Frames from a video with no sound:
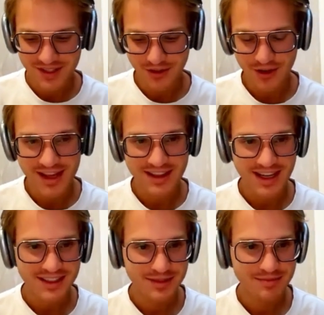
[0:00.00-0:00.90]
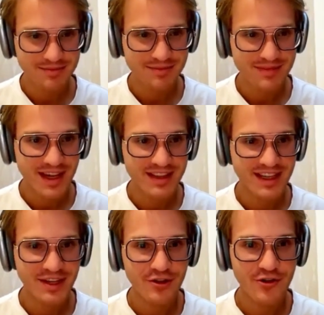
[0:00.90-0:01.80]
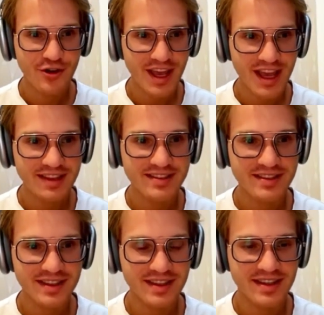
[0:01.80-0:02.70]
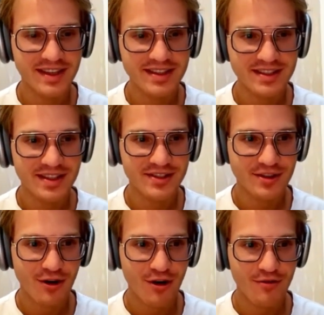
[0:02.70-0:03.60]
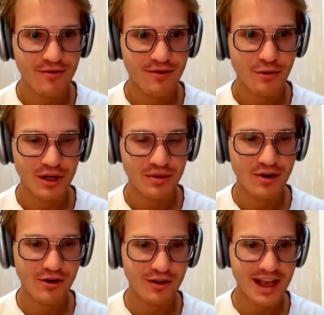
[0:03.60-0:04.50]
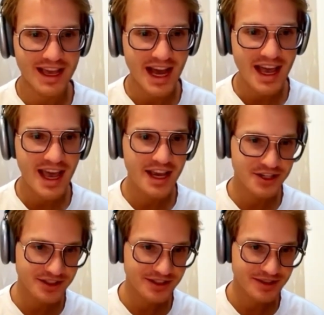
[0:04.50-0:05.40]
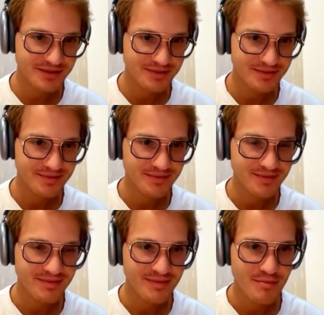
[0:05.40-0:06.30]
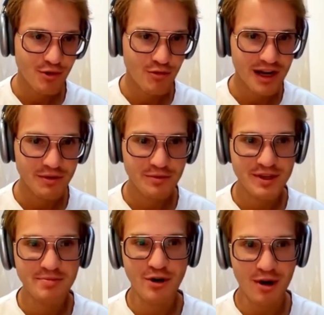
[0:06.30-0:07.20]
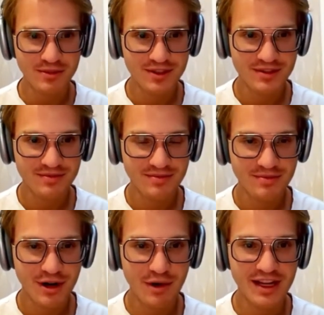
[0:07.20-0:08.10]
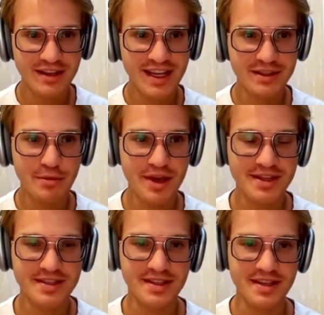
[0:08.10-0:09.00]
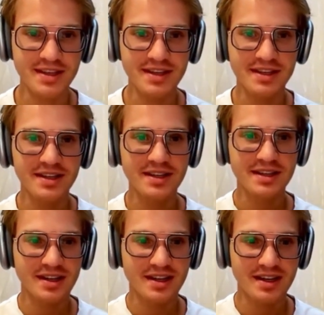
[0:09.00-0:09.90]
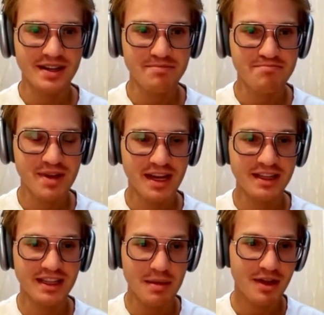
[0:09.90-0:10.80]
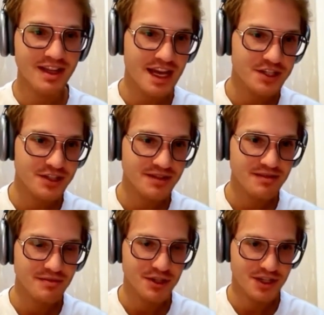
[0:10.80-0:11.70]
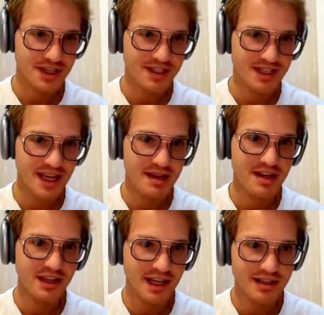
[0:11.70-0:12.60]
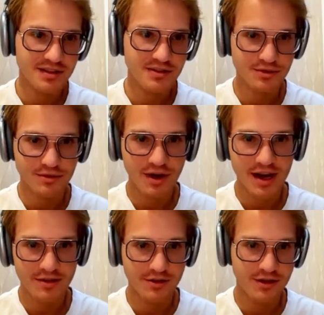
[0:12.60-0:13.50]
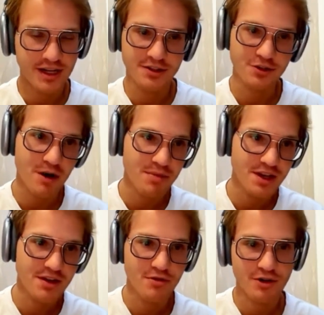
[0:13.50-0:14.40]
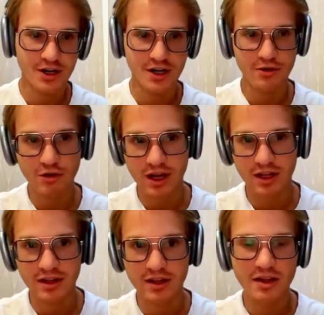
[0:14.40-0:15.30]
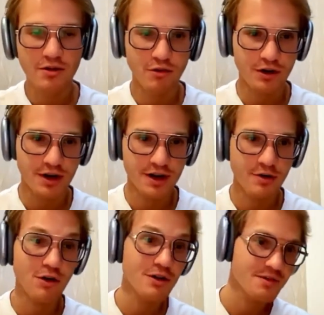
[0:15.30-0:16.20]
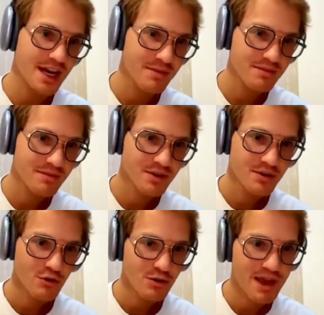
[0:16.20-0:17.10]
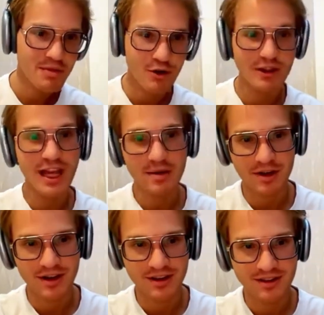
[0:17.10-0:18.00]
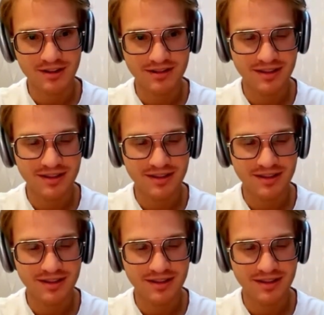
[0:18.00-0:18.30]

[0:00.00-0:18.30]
So you add that, and then you create the instance of what we call AI agent, provide it with prompts, provide it with the LLM connection, which is a client to either Anthropic or Google or all of them, or maybe Ollama,